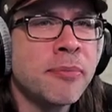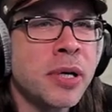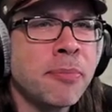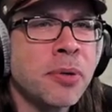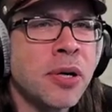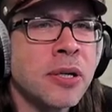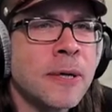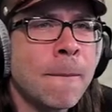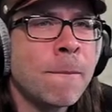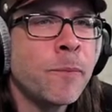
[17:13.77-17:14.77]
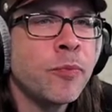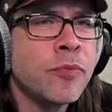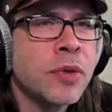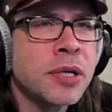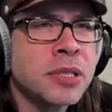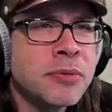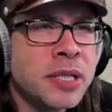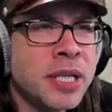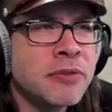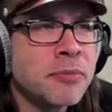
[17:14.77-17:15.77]
on my part. Because I'm going
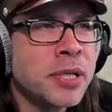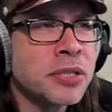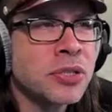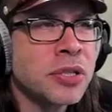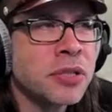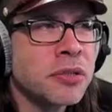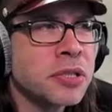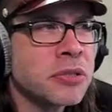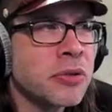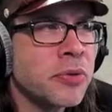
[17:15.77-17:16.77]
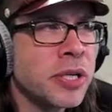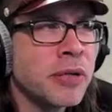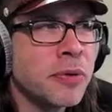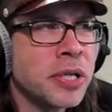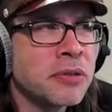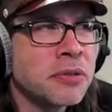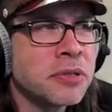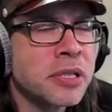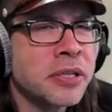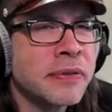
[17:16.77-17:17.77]
to have to make sure it looks the way I want it to
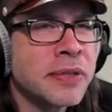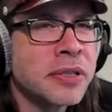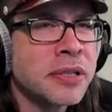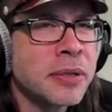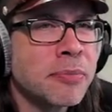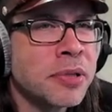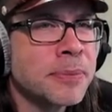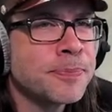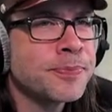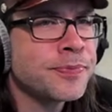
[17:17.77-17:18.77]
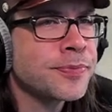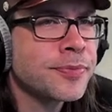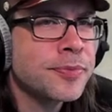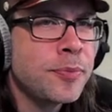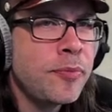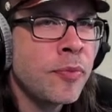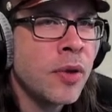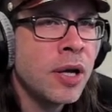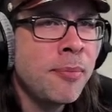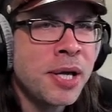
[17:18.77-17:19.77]
look and everything. But
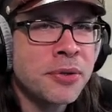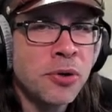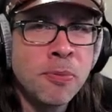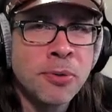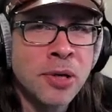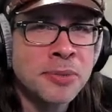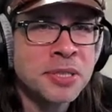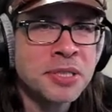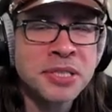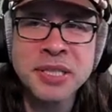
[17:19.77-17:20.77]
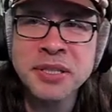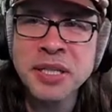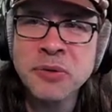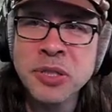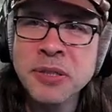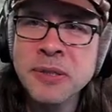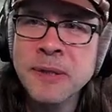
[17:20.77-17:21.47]
i make no promises on that one.